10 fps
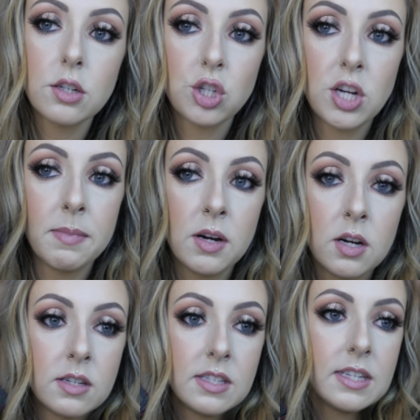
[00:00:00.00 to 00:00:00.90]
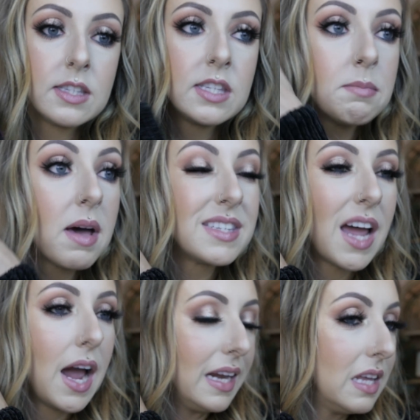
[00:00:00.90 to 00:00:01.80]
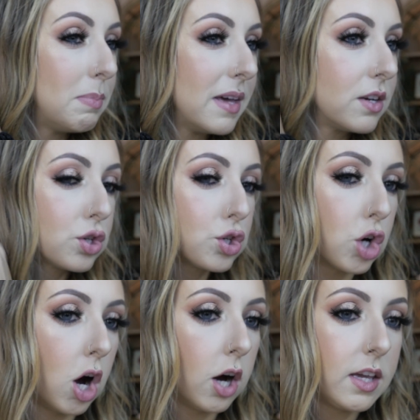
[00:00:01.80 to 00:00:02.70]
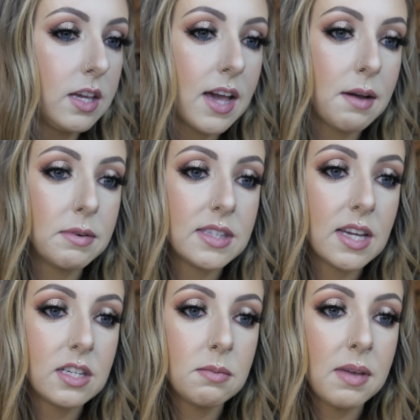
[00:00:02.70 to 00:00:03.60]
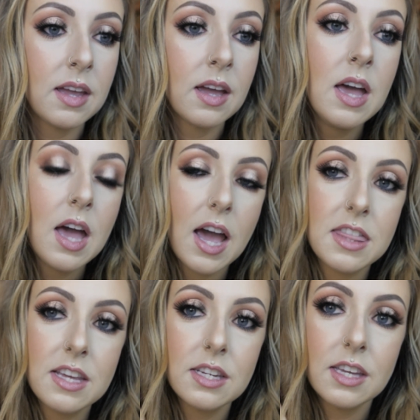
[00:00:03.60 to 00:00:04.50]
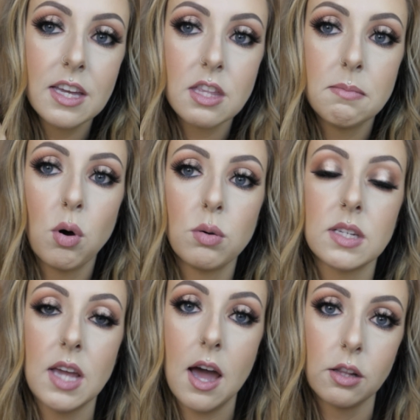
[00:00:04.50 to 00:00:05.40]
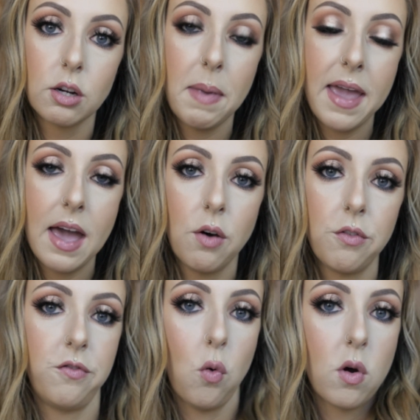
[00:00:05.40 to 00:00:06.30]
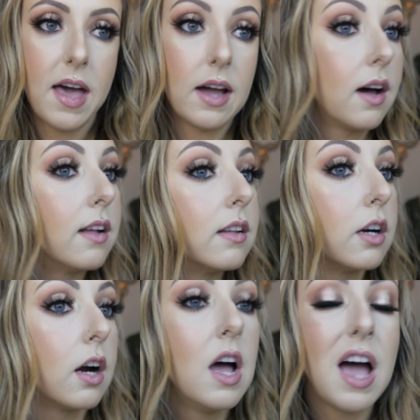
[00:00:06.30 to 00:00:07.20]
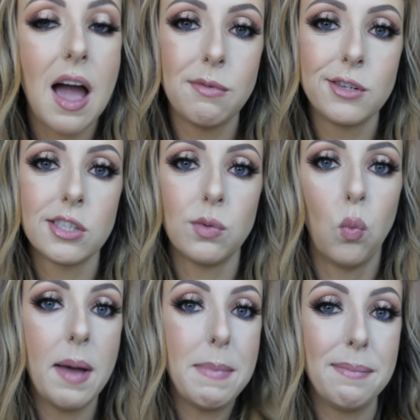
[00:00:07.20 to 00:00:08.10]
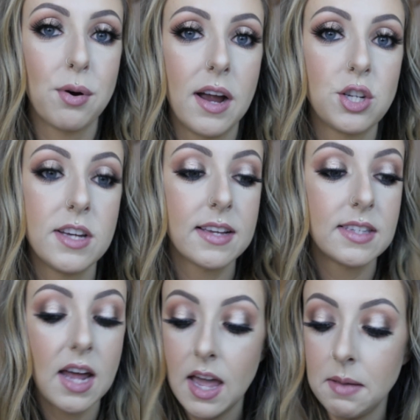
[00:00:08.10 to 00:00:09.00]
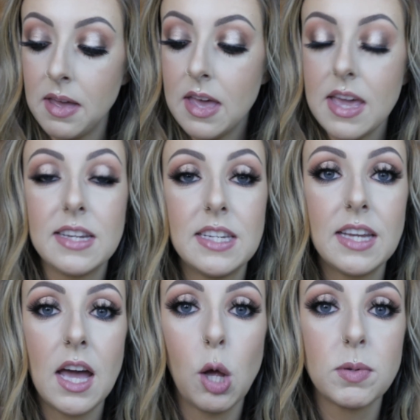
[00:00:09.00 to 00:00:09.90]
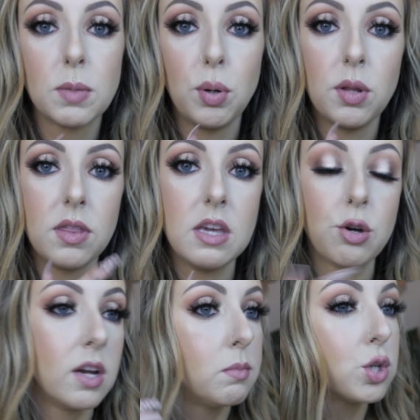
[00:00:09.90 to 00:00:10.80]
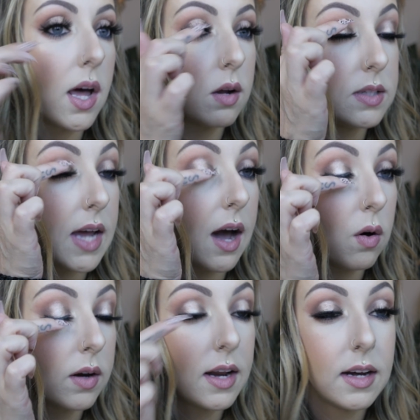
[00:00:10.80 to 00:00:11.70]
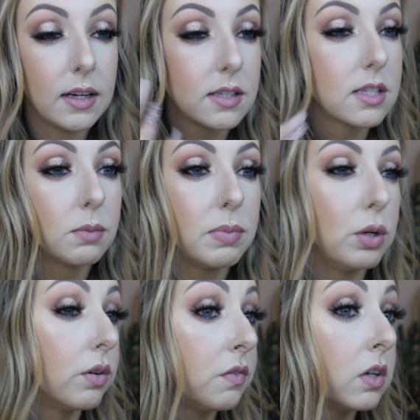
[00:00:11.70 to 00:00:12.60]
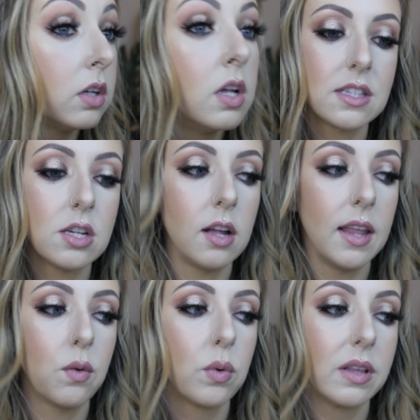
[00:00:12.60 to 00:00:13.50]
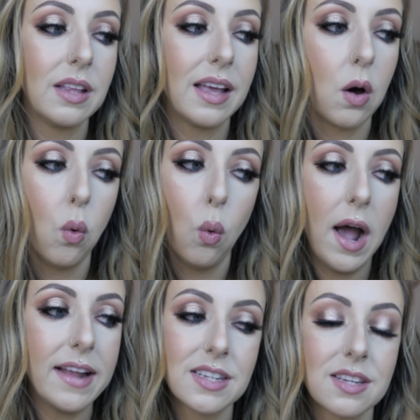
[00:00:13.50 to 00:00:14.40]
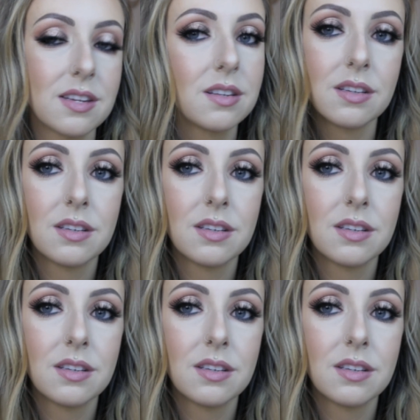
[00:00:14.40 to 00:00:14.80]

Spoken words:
shimmer did seem a tiny bit chalky, I would say, to me. I think to get the most color payout for that color, I would just wet my brush next time. It did help to put the cream shadow down and it is still beautiful. It's not like really like a wet,